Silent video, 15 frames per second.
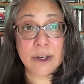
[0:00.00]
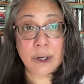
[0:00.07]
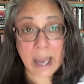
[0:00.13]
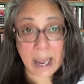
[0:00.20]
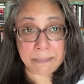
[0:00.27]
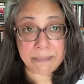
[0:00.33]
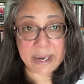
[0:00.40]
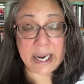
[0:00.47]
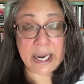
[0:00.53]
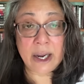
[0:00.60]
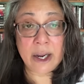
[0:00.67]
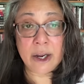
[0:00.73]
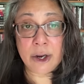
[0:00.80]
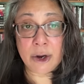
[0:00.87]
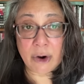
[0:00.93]
can
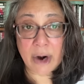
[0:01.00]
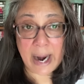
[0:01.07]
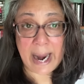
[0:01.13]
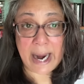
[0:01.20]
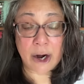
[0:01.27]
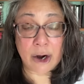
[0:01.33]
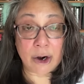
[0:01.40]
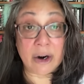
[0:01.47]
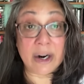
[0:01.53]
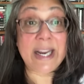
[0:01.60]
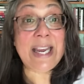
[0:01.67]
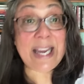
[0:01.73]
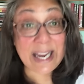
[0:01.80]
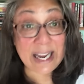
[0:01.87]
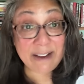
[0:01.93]
be your anchor
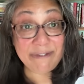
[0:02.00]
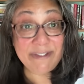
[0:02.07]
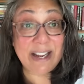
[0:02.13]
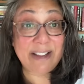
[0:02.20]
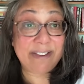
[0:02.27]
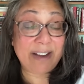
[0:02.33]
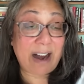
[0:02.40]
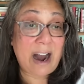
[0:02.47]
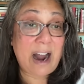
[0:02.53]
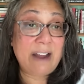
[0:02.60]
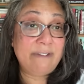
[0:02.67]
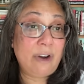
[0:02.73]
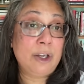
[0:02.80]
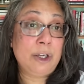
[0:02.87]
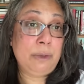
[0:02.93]
if it's a high
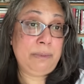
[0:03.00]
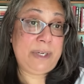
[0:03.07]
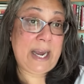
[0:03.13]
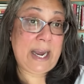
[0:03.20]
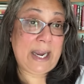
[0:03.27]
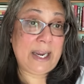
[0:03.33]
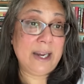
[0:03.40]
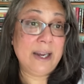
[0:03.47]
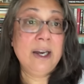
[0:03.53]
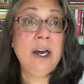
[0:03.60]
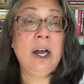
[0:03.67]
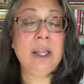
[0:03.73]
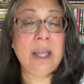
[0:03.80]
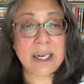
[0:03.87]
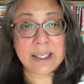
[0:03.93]
volume day.
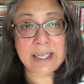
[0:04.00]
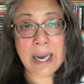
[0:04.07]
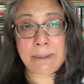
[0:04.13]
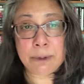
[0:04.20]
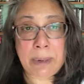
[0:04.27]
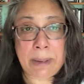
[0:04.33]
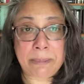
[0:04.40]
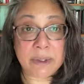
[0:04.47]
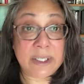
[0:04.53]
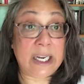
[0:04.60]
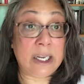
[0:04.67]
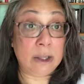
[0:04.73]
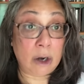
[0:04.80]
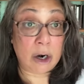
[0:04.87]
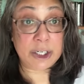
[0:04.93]
A lot of times people see
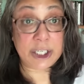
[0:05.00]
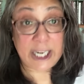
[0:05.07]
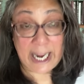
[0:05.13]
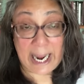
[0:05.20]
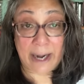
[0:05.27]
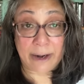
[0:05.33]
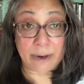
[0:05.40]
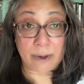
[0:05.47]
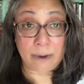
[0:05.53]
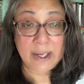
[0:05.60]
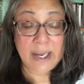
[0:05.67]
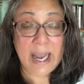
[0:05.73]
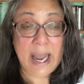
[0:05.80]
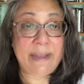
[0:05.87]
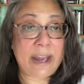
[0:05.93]
a large candle
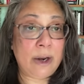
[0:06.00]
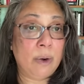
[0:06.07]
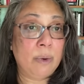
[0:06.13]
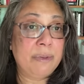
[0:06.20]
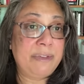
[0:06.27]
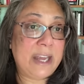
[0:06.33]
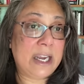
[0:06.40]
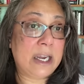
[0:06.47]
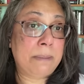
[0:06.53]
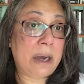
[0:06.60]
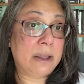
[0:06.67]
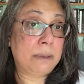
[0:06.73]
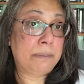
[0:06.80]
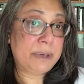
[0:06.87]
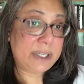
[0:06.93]
and they don't think
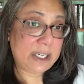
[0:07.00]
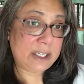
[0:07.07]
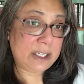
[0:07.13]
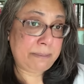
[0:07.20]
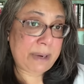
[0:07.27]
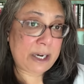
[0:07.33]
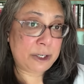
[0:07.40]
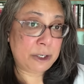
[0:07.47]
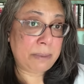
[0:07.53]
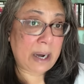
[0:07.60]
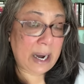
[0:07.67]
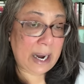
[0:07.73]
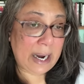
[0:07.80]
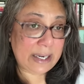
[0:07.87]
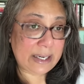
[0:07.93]
about the participation
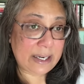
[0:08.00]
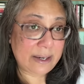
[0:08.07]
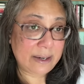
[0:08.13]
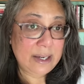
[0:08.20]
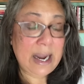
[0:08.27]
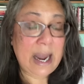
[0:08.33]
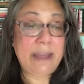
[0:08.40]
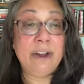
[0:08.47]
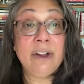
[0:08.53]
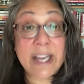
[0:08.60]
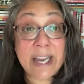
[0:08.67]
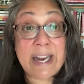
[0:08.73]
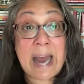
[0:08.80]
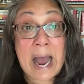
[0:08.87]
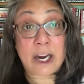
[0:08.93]
behind it, and they'll
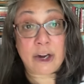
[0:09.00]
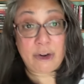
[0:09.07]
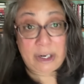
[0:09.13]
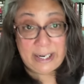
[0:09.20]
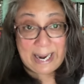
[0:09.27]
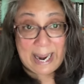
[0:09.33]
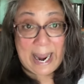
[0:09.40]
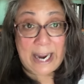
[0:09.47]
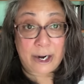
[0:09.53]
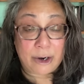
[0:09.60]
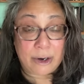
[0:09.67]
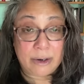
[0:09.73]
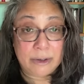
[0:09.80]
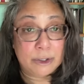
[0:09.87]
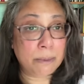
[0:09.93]
inaccurately
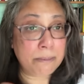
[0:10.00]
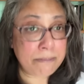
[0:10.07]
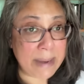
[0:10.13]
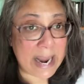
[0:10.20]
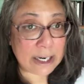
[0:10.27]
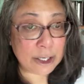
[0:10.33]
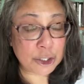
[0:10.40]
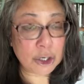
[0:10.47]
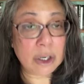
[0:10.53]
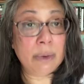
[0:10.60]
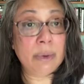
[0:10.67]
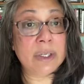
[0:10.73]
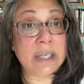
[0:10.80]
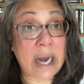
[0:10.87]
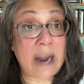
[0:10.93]
anchor. So make sure there
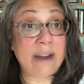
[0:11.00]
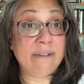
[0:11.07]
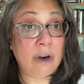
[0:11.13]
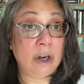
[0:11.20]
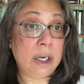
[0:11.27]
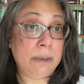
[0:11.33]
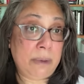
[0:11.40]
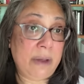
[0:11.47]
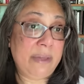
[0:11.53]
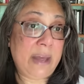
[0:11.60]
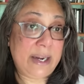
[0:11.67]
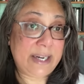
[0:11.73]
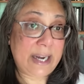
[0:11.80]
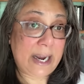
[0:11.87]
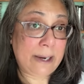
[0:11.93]
was high volume on
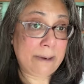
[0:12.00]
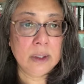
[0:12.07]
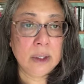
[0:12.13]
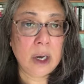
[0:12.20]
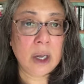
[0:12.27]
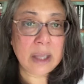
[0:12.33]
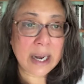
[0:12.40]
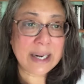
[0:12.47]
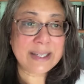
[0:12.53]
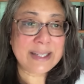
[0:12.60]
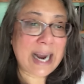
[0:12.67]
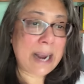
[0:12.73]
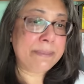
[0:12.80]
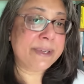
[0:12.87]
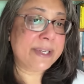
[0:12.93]
that day. A lot of
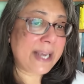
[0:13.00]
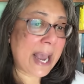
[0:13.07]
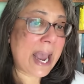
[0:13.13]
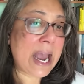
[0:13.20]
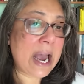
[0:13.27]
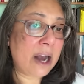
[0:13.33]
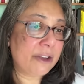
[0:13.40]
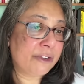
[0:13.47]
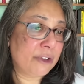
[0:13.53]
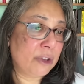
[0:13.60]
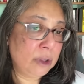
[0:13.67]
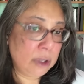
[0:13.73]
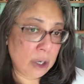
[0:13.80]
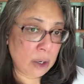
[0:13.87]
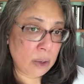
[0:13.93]
times chaos
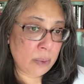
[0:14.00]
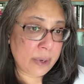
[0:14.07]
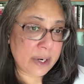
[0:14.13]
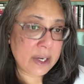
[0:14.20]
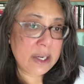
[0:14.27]
alone